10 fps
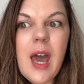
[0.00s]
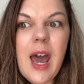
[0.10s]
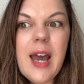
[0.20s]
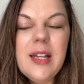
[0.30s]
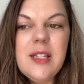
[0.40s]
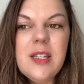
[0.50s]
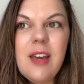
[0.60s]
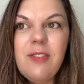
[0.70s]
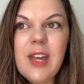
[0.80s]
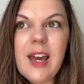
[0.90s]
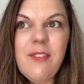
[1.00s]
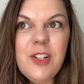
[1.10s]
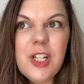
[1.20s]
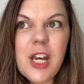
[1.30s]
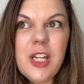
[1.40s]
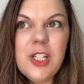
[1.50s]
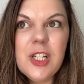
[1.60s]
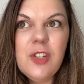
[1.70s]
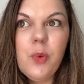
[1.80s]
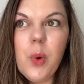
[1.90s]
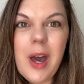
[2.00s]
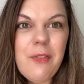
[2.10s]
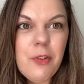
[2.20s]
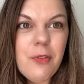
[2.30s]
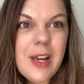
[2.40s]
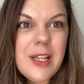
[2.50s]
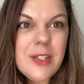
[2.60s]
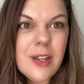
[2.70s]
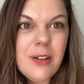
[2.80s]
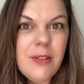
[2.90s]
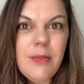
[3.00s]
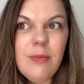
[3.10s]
And if that ever changes for whatever reason,